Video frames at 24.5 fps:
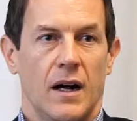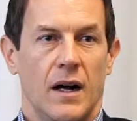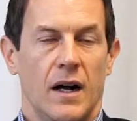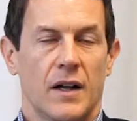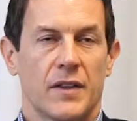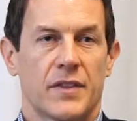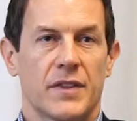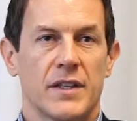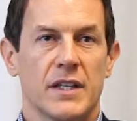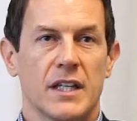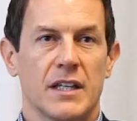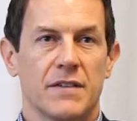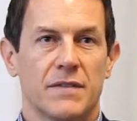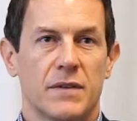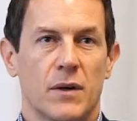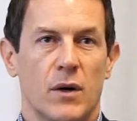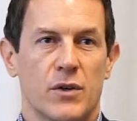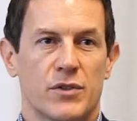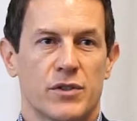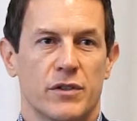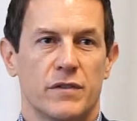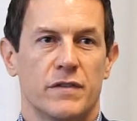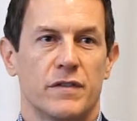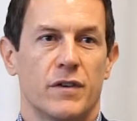I think if I
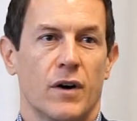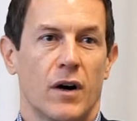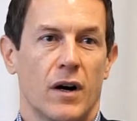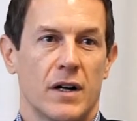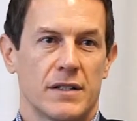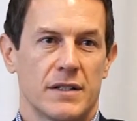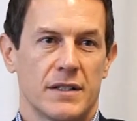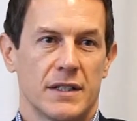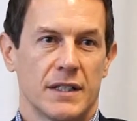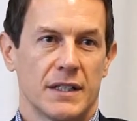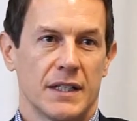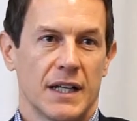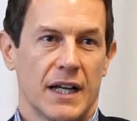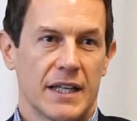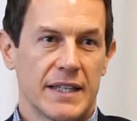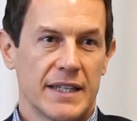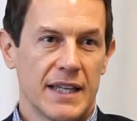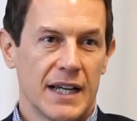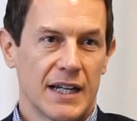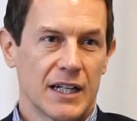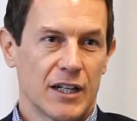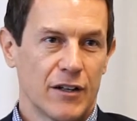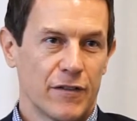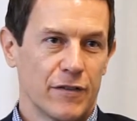was advising a
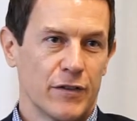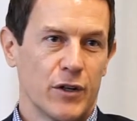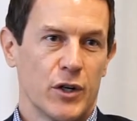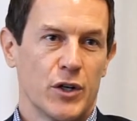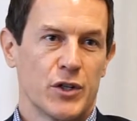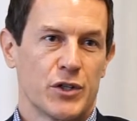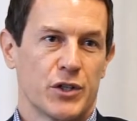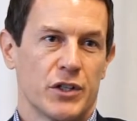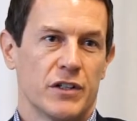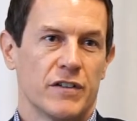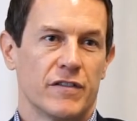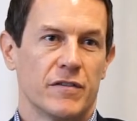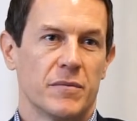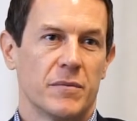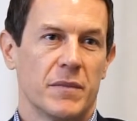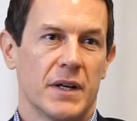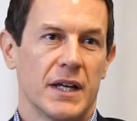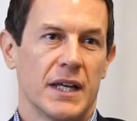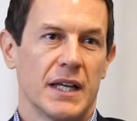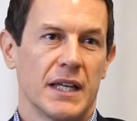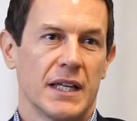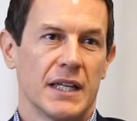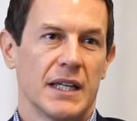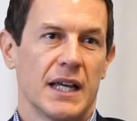younger version of
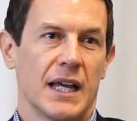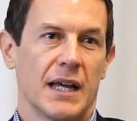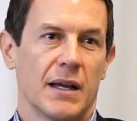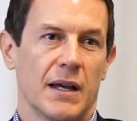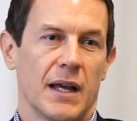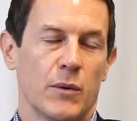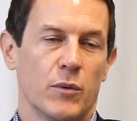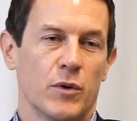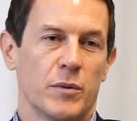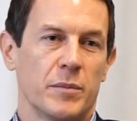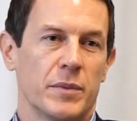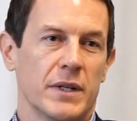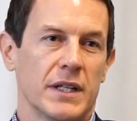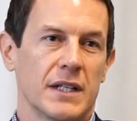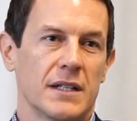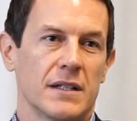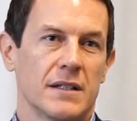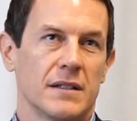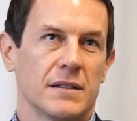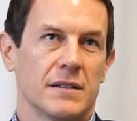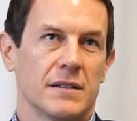me, it would be